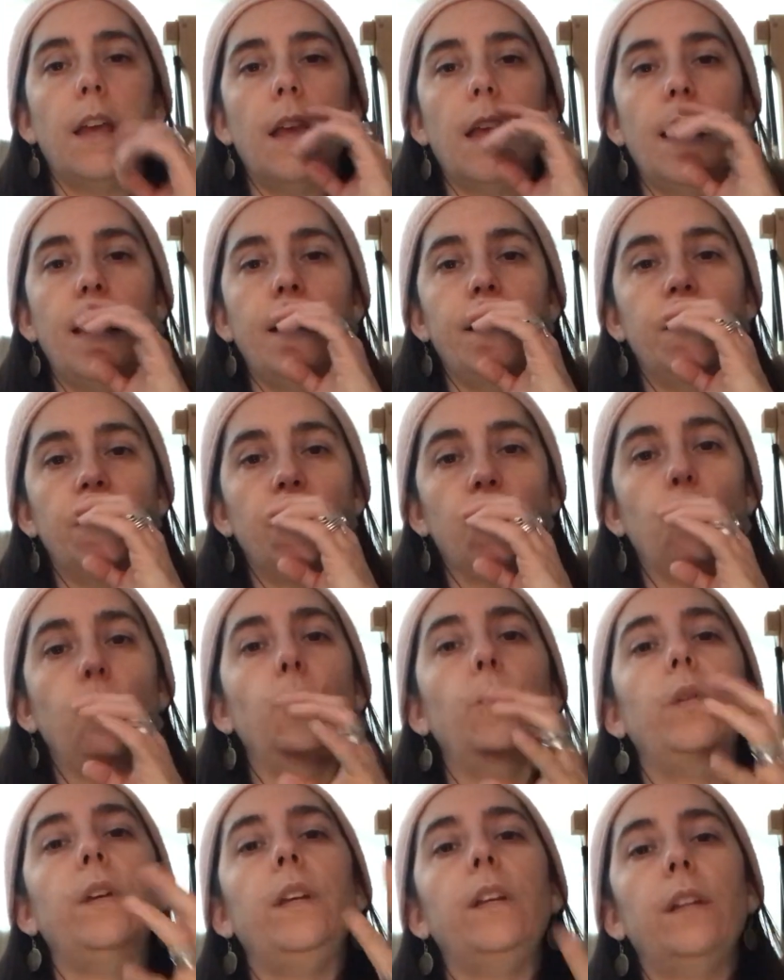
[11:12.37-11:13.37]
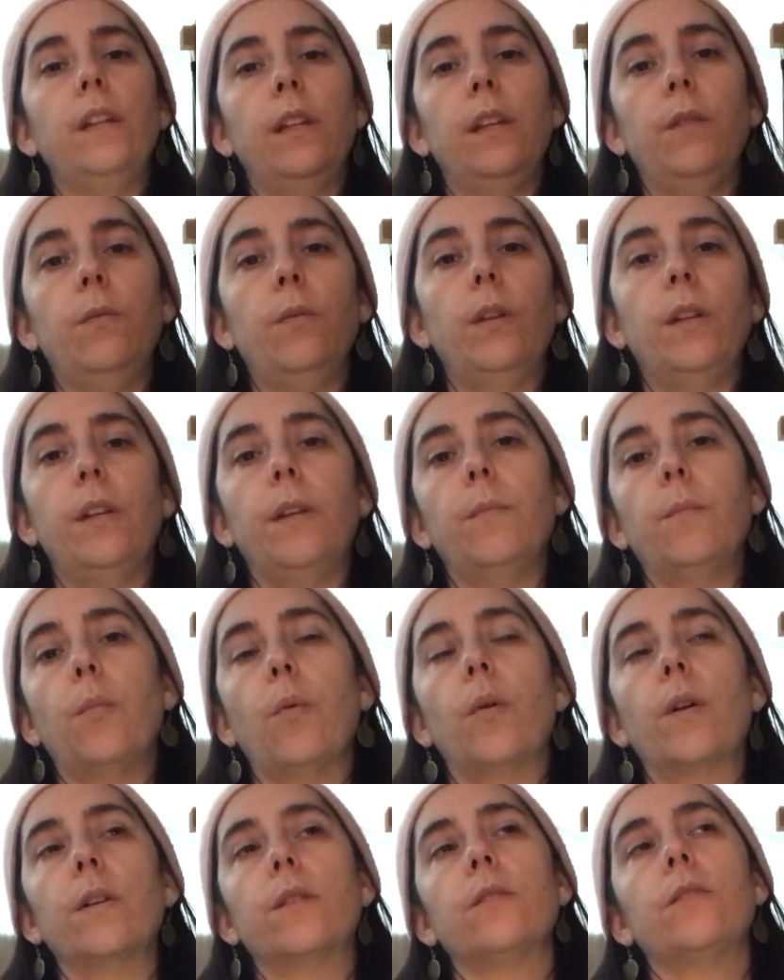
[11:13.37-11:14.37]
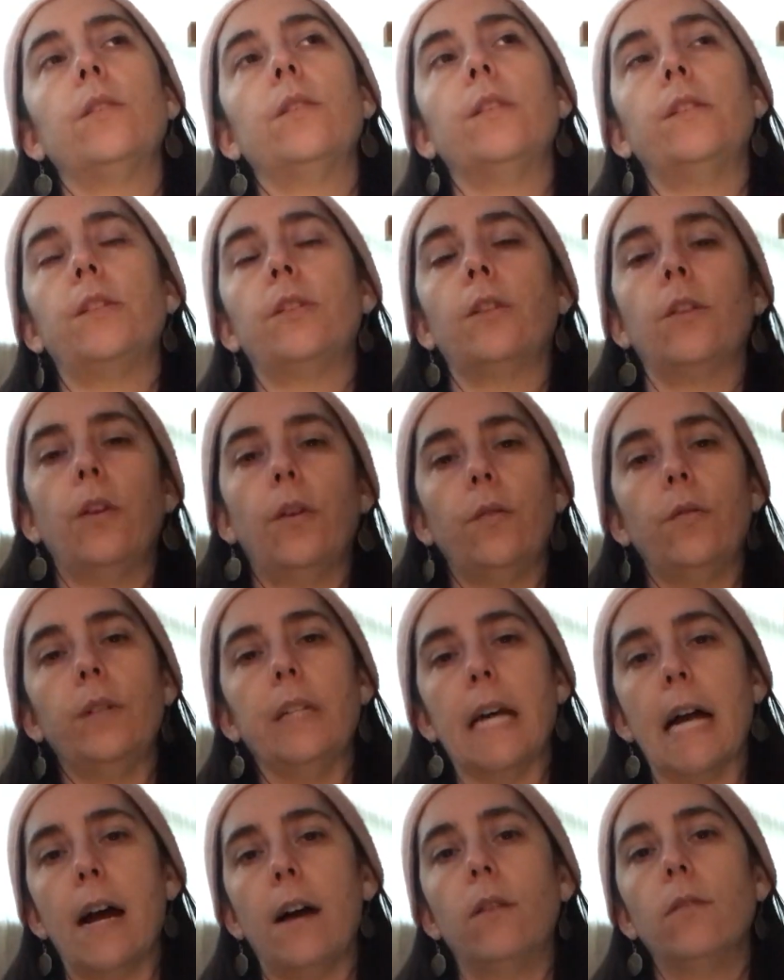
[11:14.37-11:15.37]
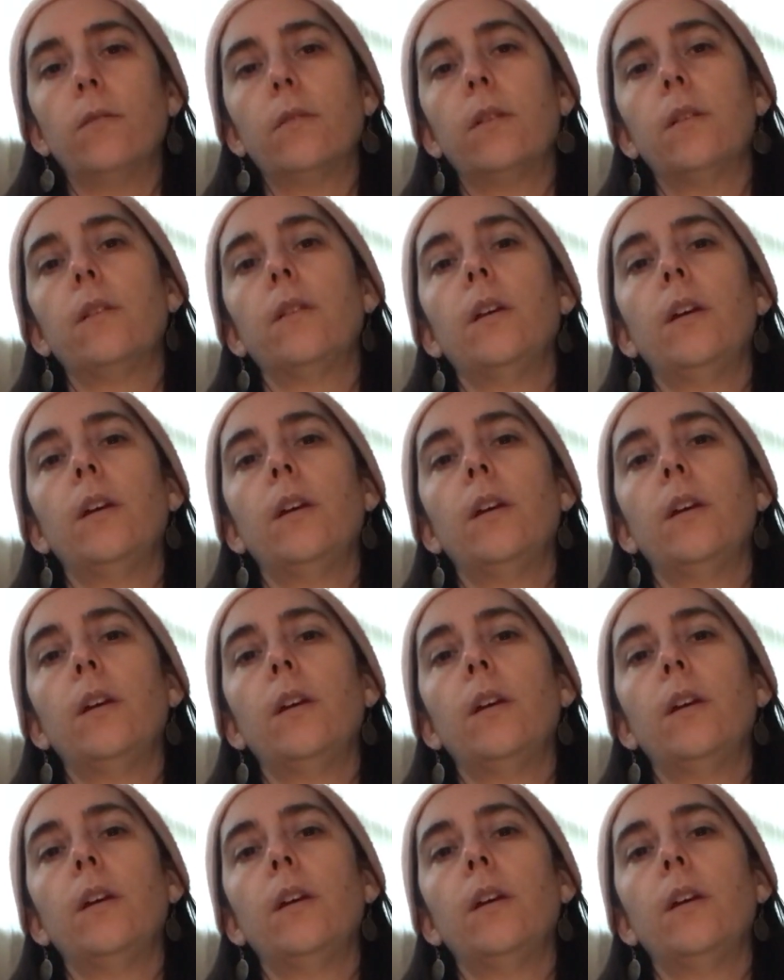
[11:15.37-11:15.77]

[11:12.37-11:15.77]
it's really, really important to slow down